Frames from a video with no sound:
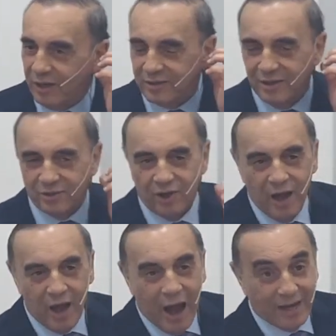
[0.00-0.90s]
That's why
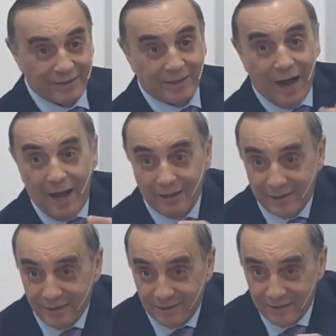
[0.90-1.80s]
it's so
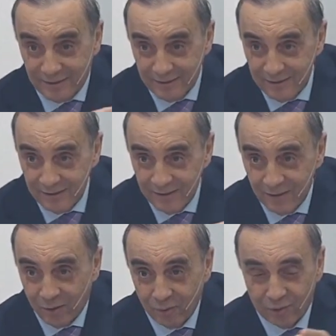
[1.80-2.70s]
important and so
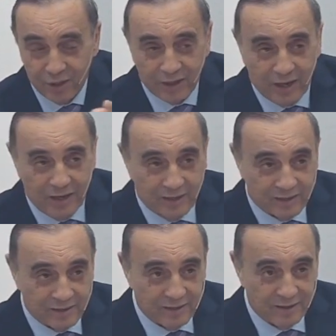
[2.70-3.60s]
interesting. The
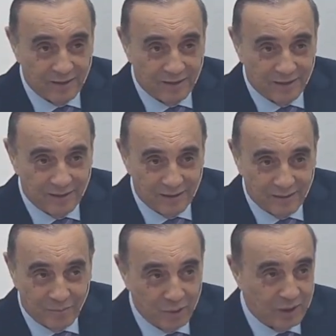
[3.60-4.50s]
doctrinary
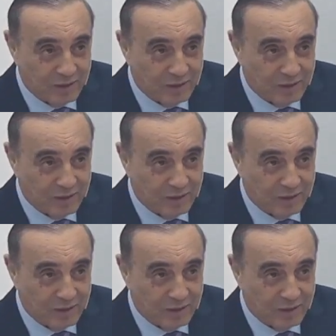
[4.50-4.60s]
letters,